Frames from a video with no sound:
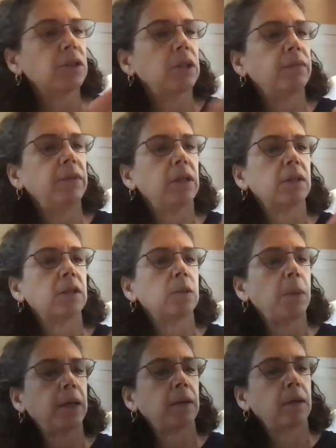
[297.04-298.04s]
see if he has his
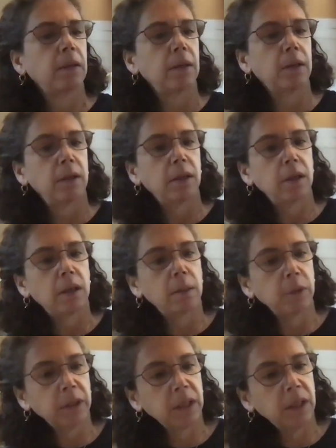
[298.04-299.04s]
button. I'm
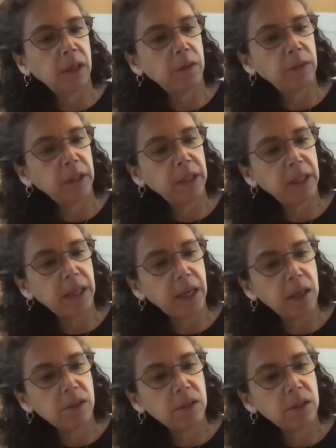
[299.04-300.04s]
looking carefully.
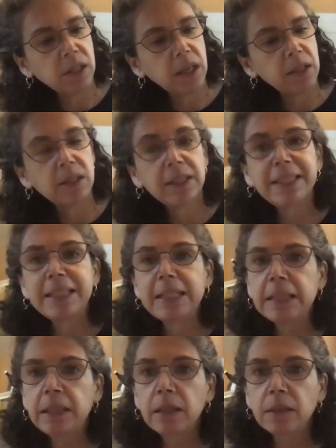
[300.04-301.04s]
Yes, he's got his
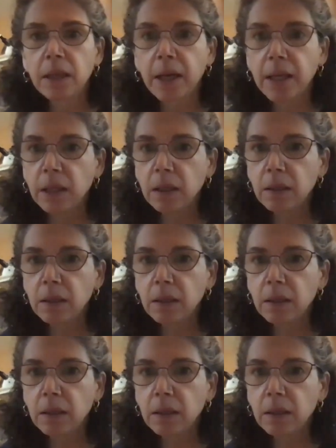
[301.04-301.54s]
teeny tiny